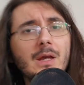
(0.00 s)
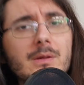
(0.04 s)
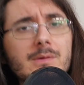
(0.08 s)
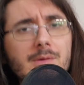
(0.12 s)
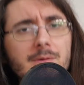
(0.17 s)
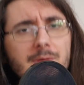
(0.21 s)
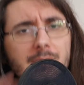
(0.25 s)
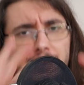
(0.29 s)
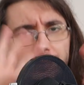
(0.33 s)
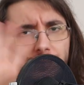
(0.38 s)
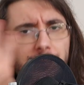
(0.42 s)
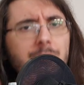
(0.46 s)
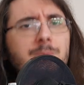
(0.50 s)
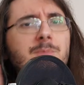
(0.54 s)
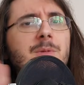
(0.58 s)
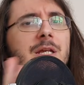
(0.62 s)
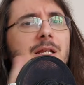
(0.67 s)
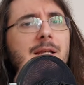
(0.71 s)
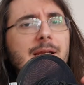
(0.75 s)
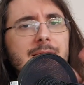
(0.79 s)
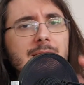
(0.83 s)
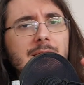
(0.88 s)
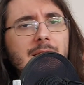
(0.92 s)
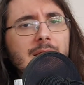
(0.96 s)
So this would
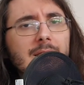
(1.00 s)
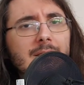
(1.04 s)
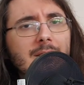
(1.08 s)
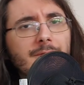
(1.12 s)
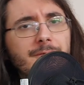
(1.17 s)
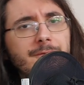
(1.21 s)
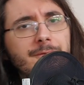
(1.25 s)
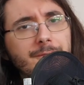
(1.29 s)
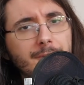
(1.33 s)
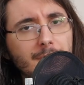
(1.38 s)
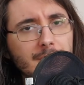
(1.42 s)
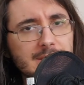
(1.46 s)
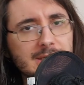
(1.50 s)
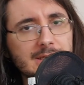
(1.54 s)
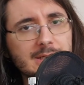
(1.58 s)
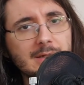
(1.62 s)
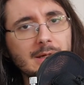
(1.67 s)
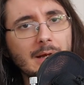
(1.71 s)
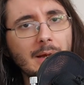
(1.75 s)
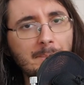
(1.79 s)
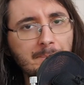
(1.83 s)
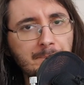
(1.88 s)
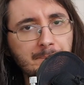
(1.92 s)
be like the, the first uh,